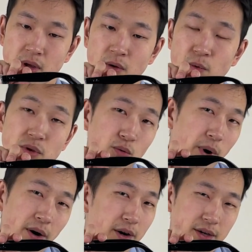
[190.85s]
When you
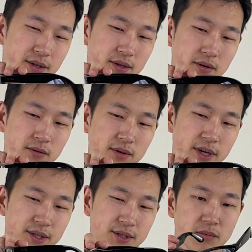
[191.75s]
wear it, it's a lot
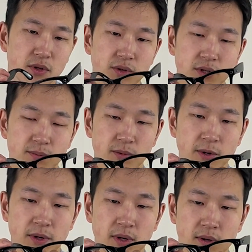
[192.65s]
less noticeable,
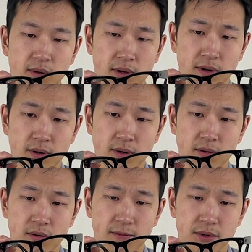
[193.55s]
and
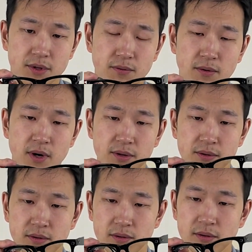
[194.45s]
of course
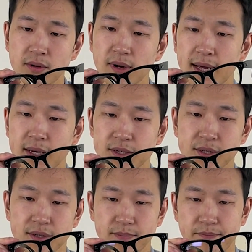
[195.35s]
around the
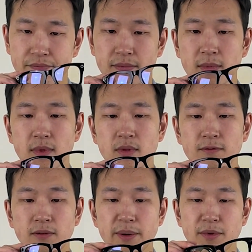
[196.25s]
glass, the
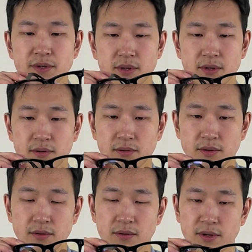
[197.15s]
frame is actually
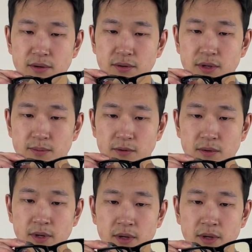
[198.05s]
still quite noticeable.